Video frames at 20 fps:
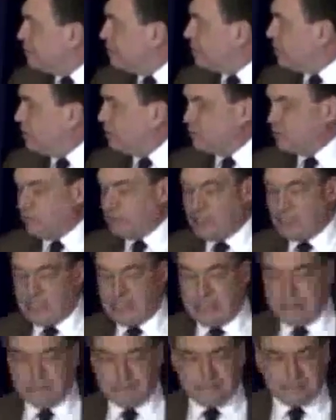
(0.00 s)
But
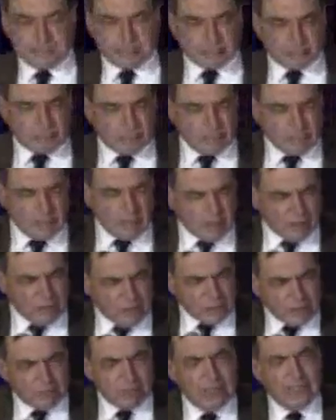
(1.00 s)
ultimately,
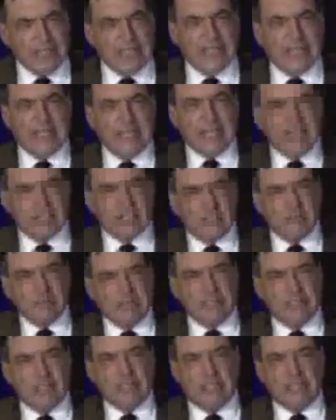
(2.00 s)
this planning has to
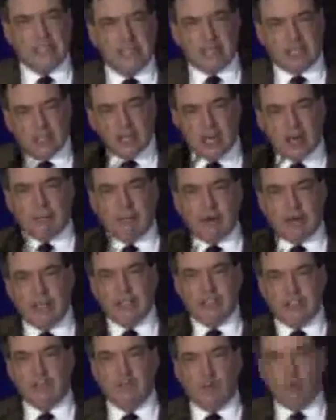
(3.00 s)
be done in a
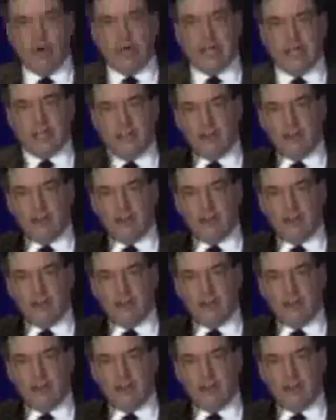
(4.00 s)
comprehensive way,